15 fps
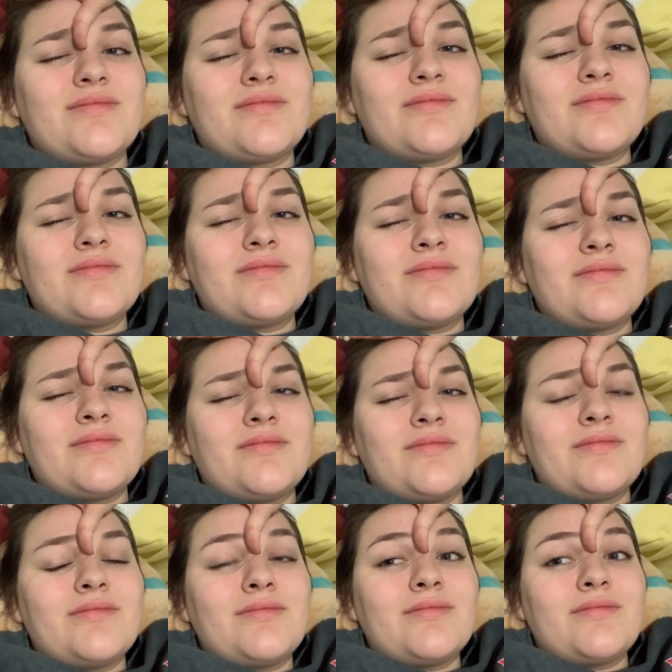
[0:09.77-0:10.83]

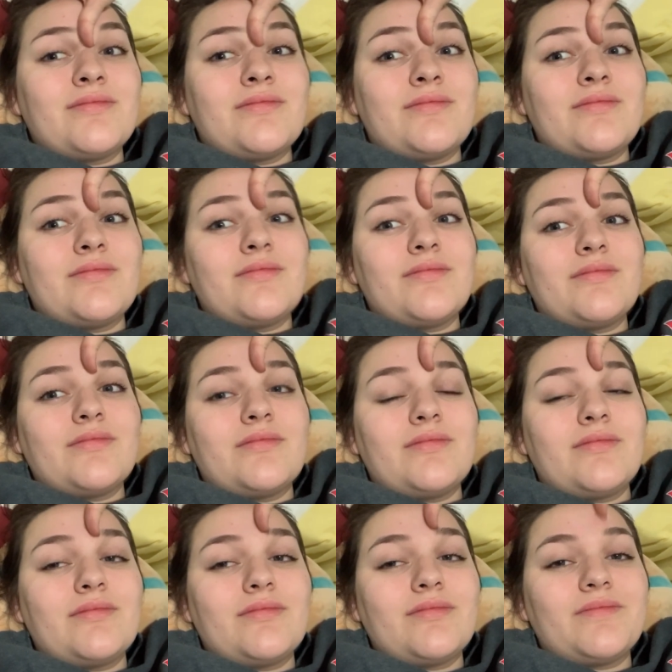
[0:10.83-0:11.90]

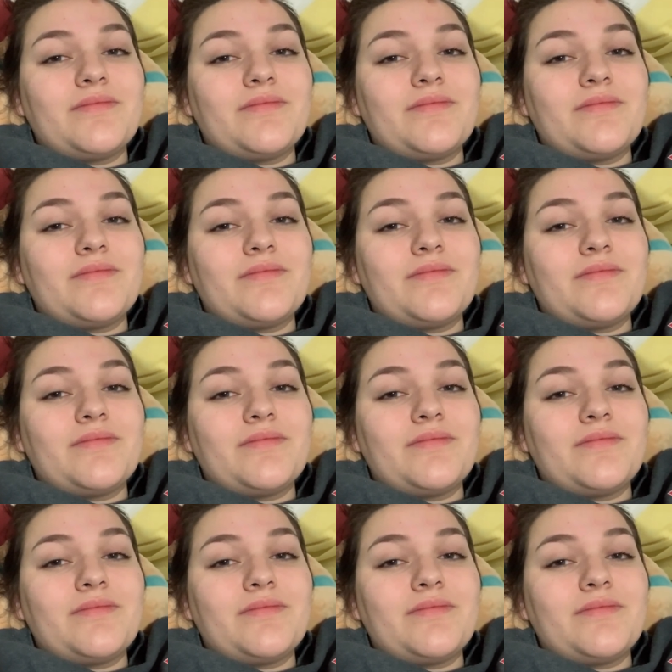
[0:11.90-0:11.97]
Nobody speaks.